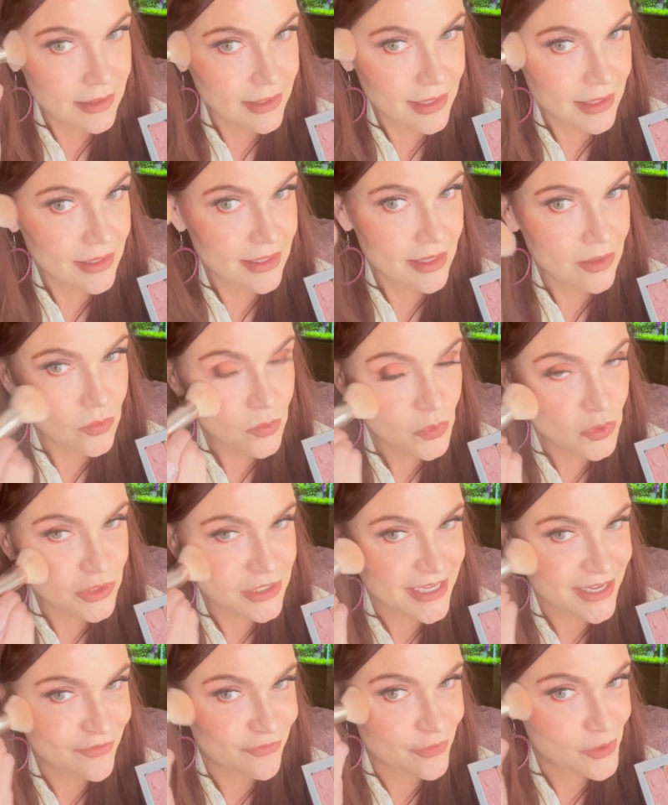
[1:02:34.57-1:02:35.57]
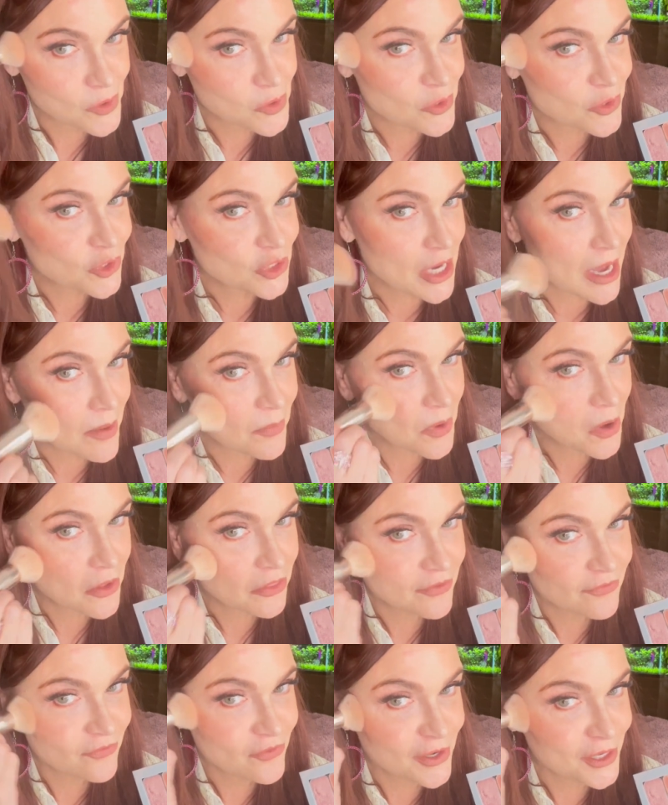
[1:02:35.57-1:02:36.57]
And then we'll take Photoshop on
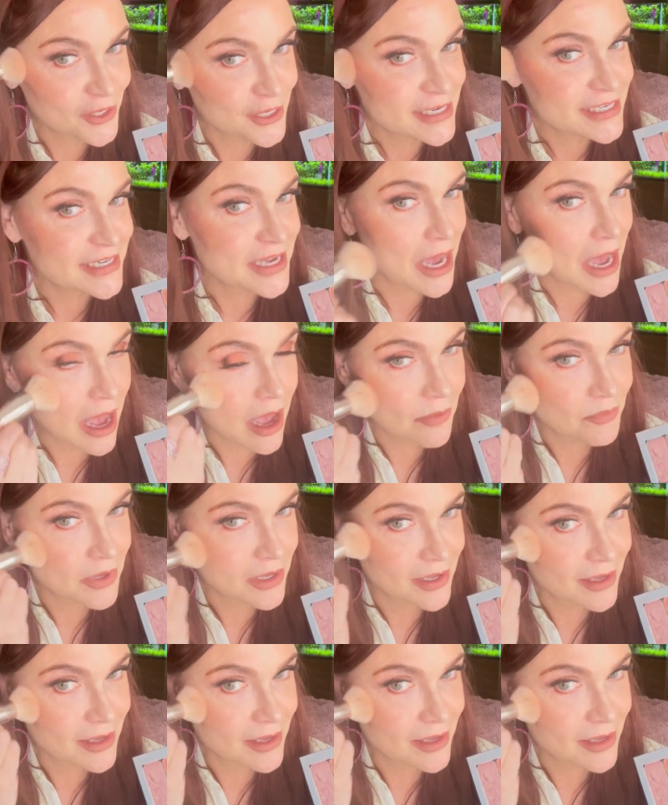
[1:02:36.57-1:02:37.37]
the very top.